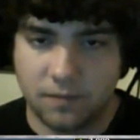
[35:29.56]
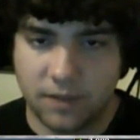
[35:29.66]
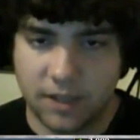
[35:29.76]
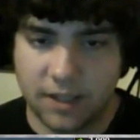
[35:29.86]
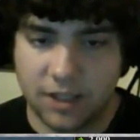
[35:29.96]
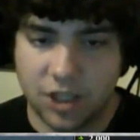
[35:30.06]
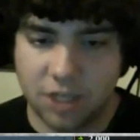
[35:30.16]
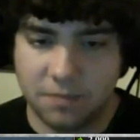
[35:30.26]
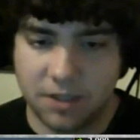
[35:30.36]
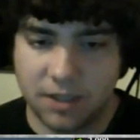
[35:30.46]
I think
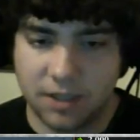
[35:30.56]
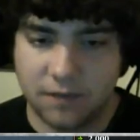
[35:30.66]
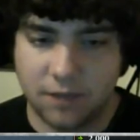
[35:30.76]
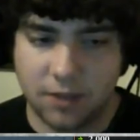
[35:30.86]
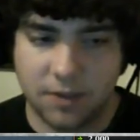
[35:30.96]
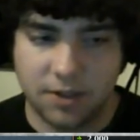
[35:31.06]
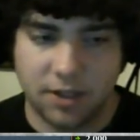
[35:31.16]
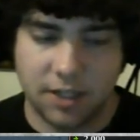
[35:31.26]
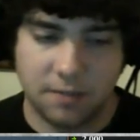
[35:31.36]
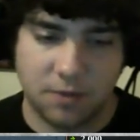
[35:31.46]
Champa has fully
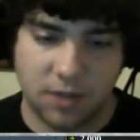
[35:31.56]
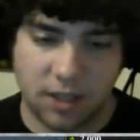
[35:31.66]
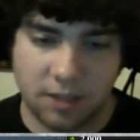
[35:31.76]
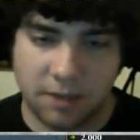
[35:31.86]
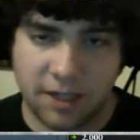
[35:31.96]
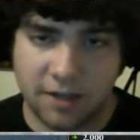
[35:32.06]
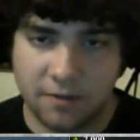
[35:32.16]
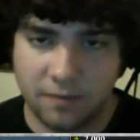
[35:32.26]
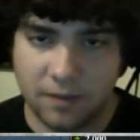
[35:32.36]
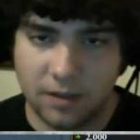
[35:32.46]
westernized most likely by now.
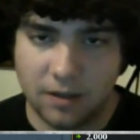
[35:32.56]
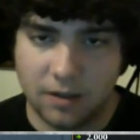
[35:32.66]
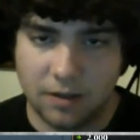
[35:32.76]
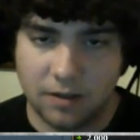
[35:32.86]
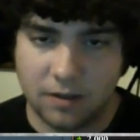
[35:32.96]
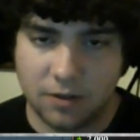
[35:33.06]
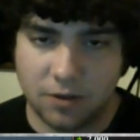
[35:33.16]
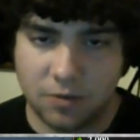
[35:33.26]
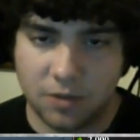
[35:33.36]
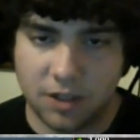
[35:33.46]

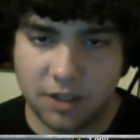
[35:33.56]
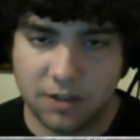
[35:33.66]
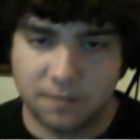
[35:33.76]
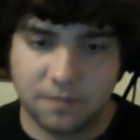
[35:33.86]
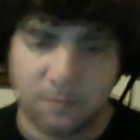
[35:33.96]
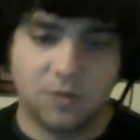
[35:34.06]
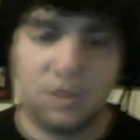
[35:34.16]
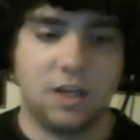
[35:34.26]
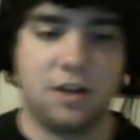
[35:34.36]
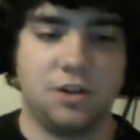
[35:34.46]
So we're gonna
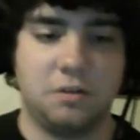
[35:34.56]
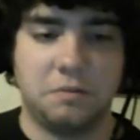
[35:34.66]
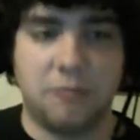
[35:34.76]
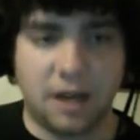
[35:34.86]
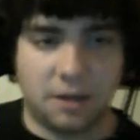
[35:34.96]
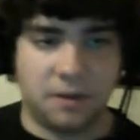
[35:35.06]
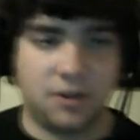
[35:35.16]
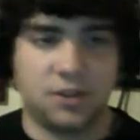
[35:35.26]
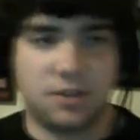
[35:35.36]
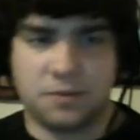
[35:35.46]
take our troops back up here.
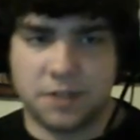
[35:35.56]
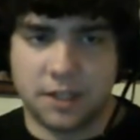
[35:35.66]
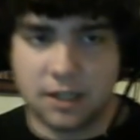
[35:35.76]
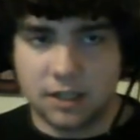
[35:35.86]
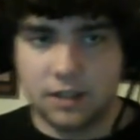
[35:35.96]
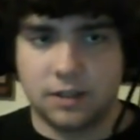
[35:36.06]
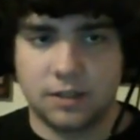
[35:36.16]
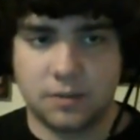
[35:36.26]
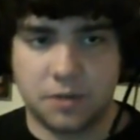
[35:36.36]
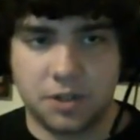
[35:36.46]
Just don't want to get anything
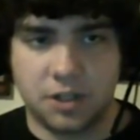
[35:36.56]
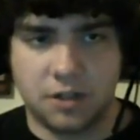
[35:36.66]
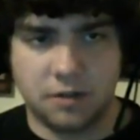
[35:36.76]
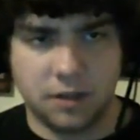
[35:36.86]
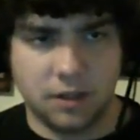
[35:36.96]
squished, you know.